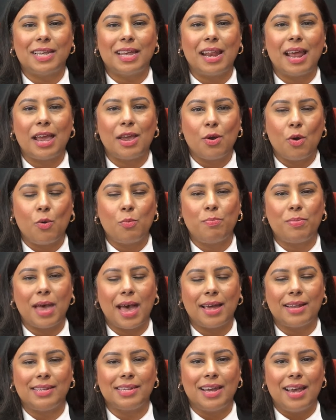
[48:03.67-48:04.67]
And I hope
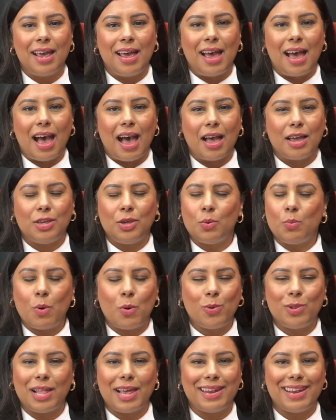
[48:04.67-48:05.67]
that uh, you
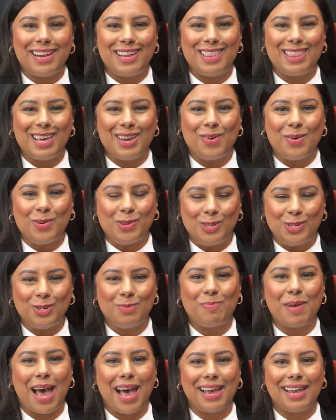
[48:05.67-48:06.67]
won't let anything hold you
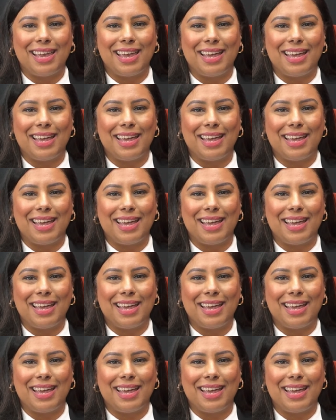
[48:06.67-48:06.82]
back.